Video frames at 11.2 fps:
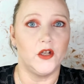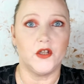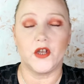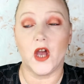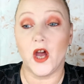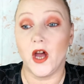
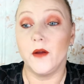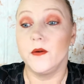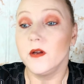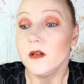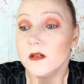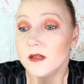
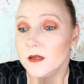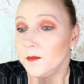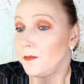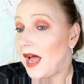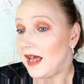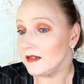So,
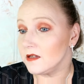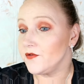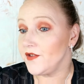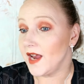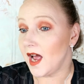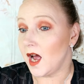but as of
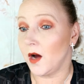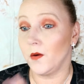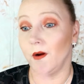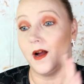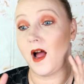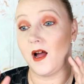
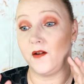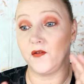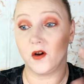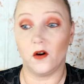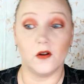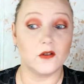now, I've
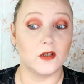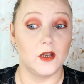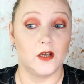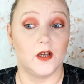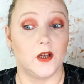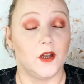got
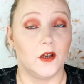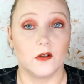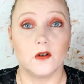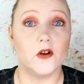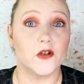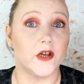
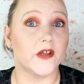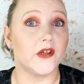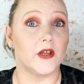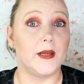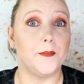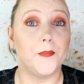gorgeous
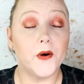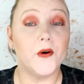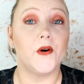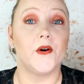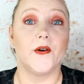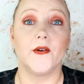looking
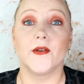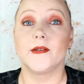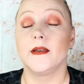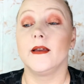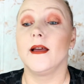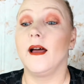
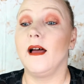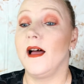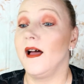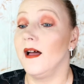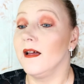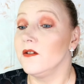pores,
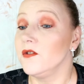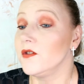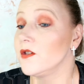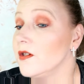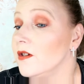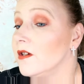and